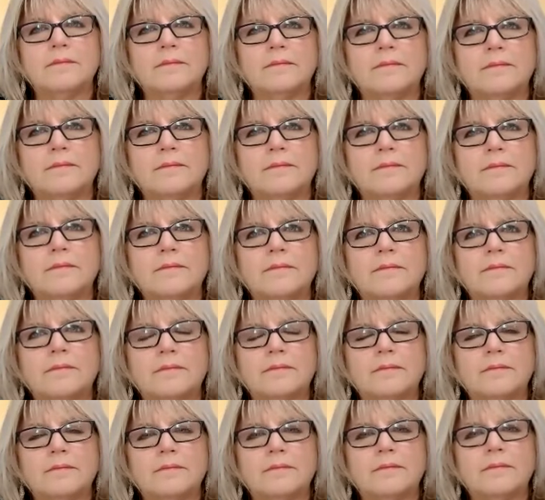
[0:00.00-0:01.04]

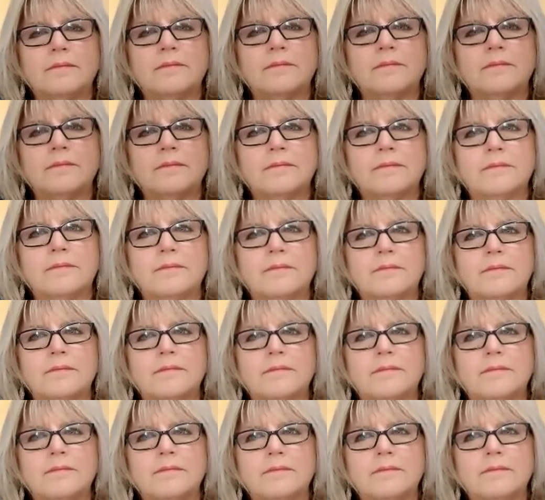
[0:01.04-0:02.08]

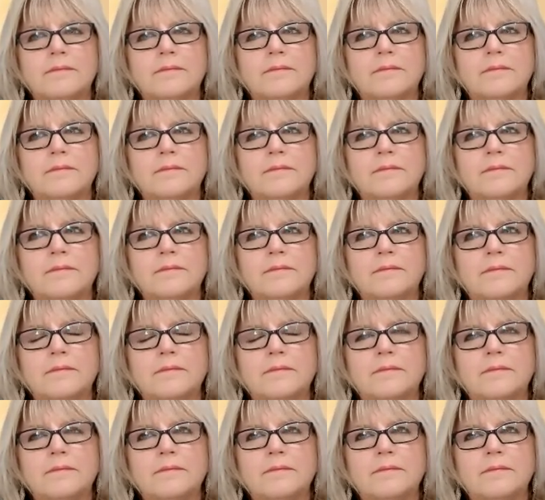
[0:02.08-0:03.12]

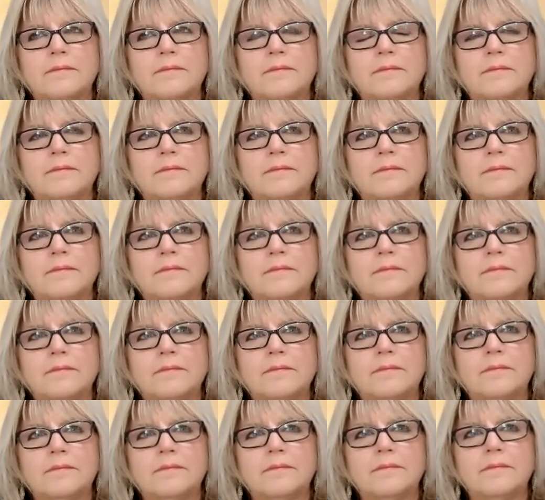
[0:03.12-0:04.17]

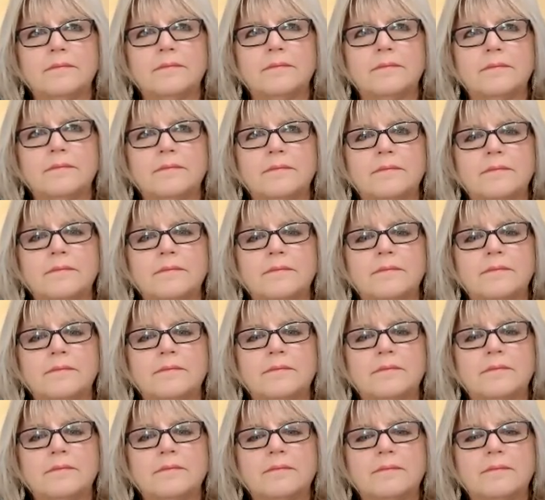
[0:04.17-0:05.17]
No words are spoken by the person on screen.